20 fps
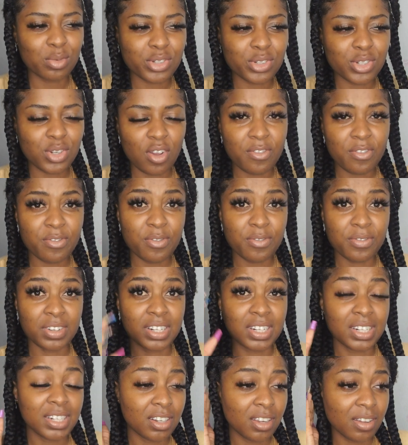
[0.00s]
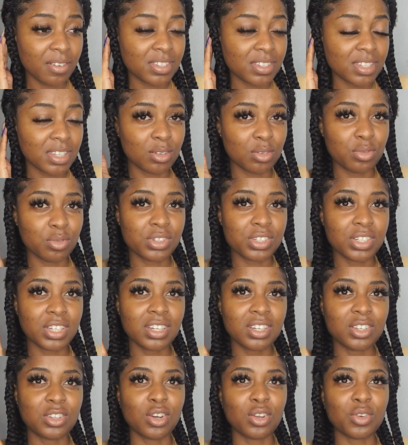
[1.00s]
Lucia, or if you've heard of St.
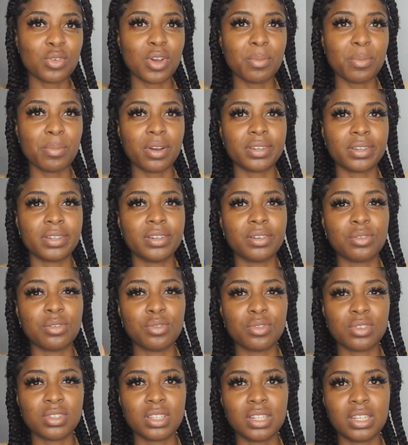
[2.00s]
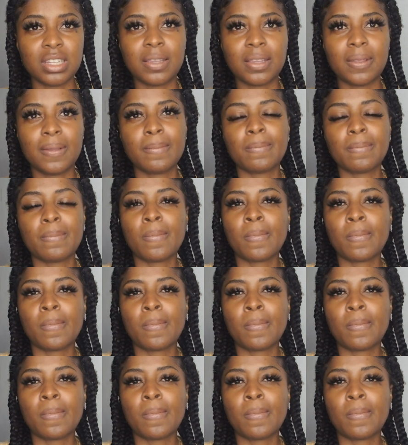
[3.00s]
Lucia, you all know about the grizzly